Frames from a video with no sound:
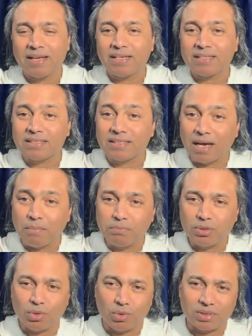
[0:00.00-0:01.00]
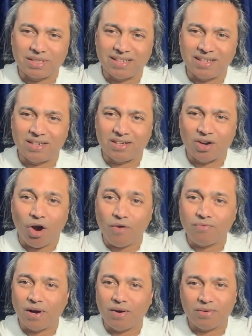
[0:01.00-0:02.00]
Sum total
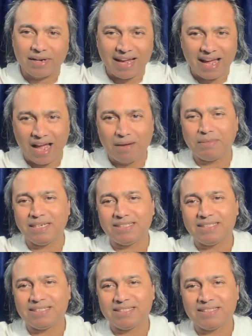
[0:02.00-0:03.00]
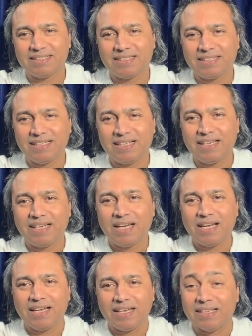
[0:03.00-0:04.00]
of our habits
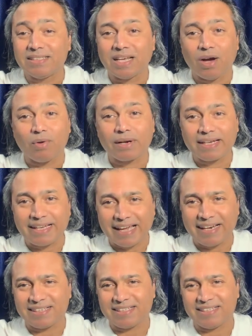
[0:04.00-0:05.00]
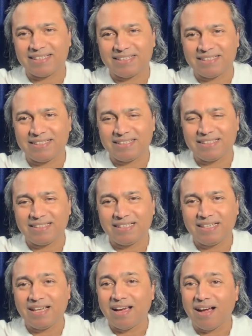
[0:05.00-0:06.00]
is our character.
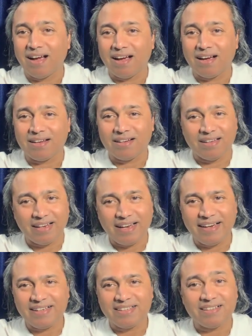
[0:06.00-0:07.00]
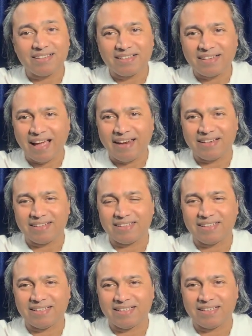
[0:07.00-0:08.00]
A great
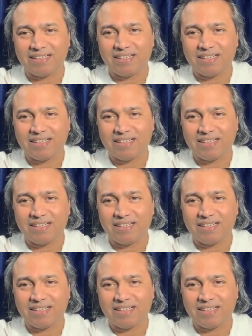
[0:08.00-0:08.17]
character